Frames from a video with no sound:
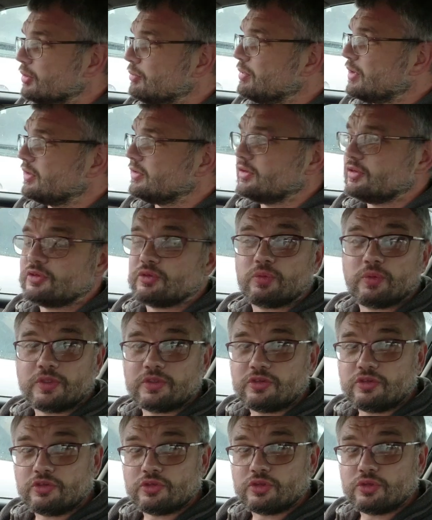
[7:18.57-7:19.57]
Apparently
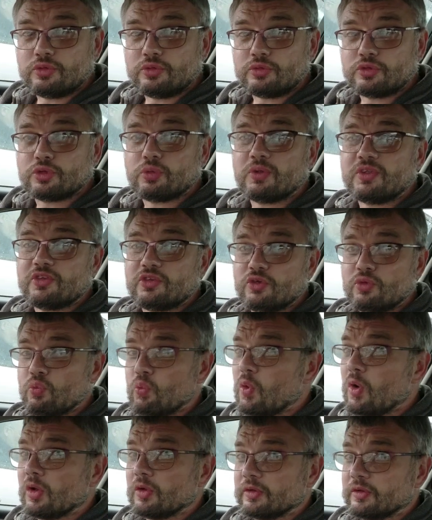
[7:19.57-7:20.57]

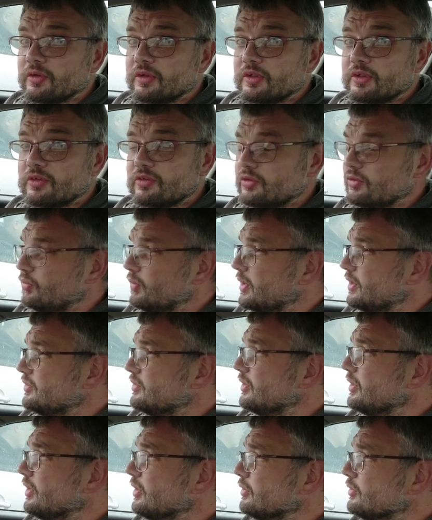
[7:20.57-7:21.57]
22-21 is the way
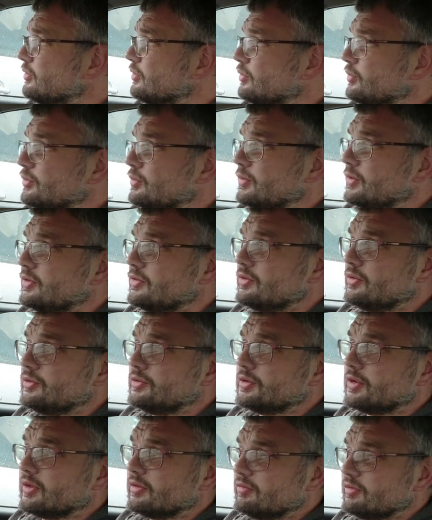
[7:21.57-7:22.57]
to go. So 22
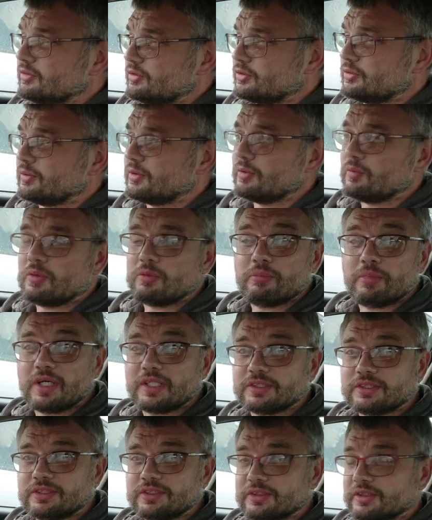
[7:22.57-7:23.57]
drivers, 21
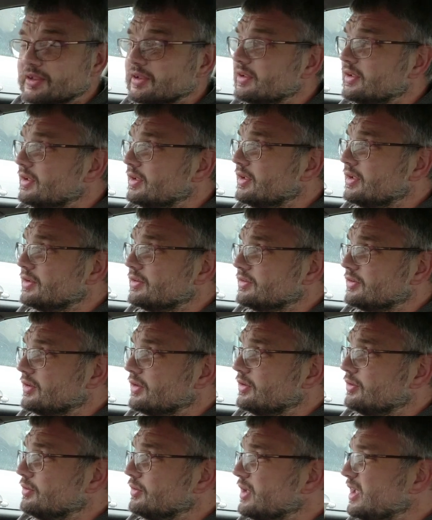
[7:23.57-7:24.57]
passenger.
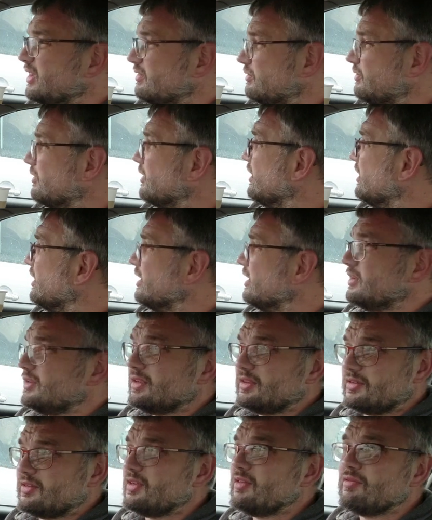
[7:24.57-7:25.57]
So if
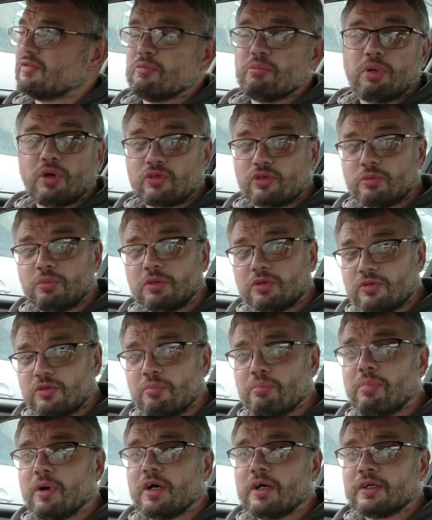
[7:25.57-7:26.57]
it's even possible to
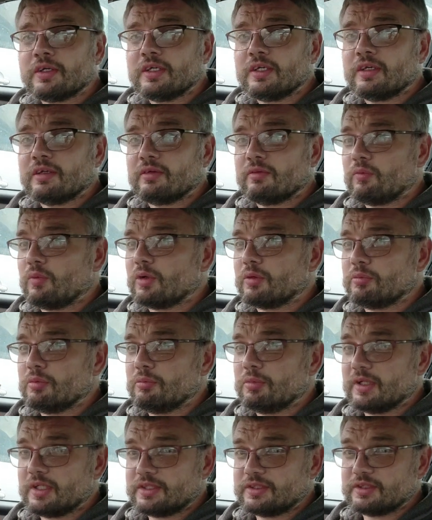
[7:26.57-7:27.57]
buy wiper
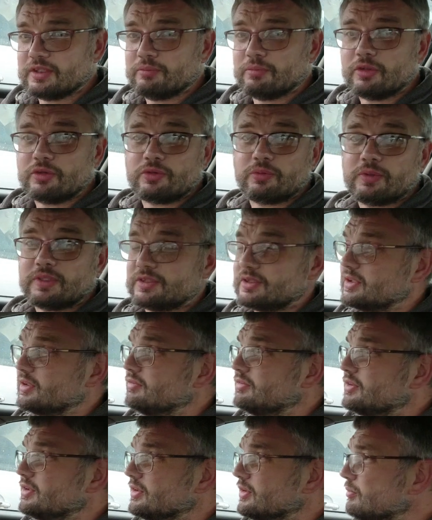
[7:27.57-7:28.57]
blades at motorway
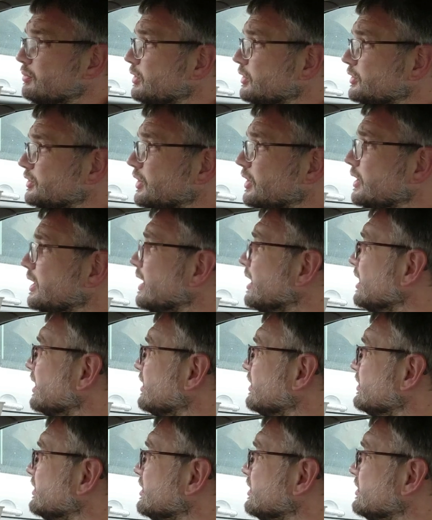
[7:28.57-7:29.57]
services, I might try that,
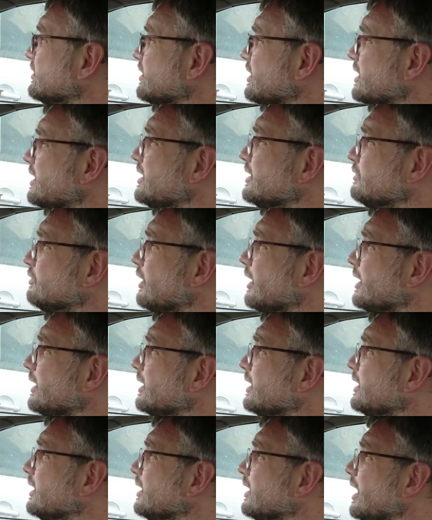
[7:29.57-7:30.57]
because it is
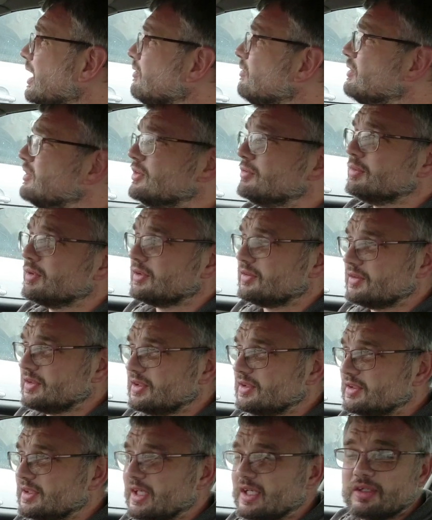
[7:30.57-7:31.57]
raining and
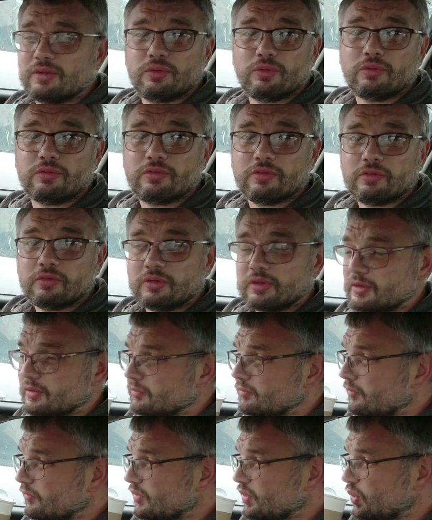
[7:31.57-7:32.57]
visibility is getting awful.
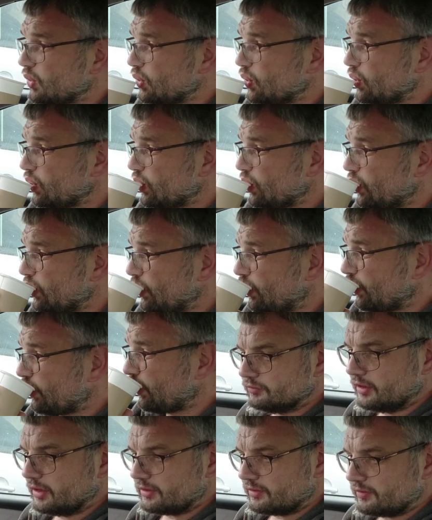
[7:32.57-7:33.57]

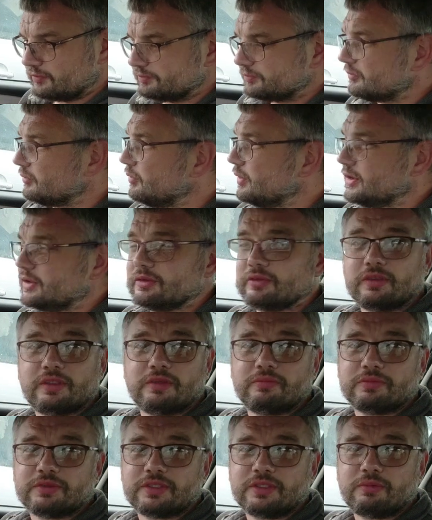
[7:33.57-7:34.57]
Right, we
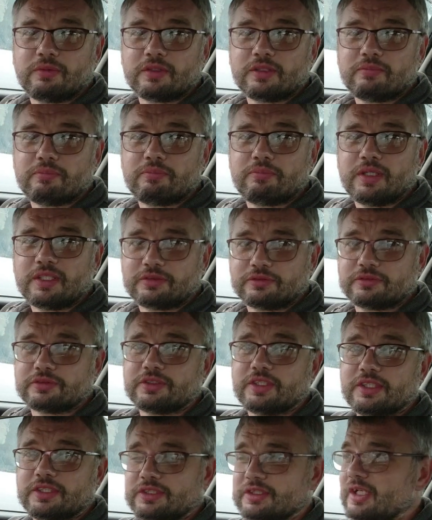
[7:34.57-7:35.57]
shall see what the petrol
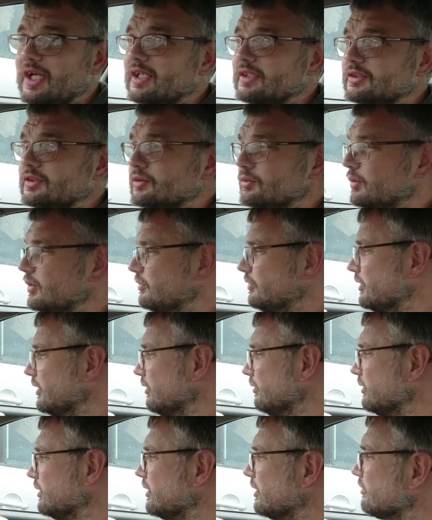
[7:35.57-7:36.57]
station has to offer.
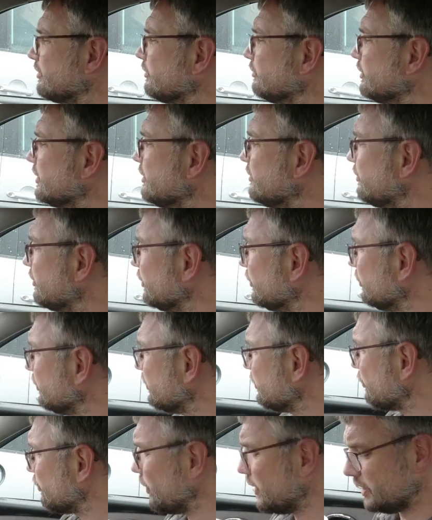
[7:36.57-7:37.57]
I'm going to have to
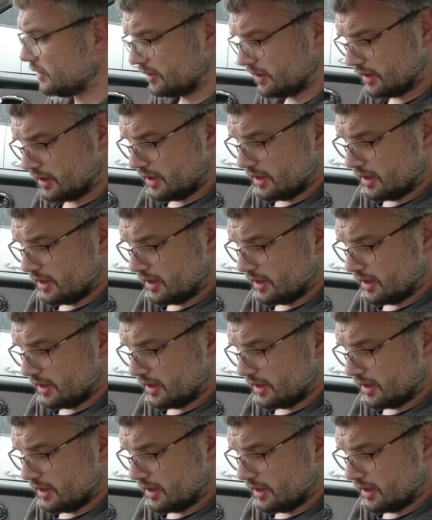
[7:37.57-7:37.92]
refuel as well.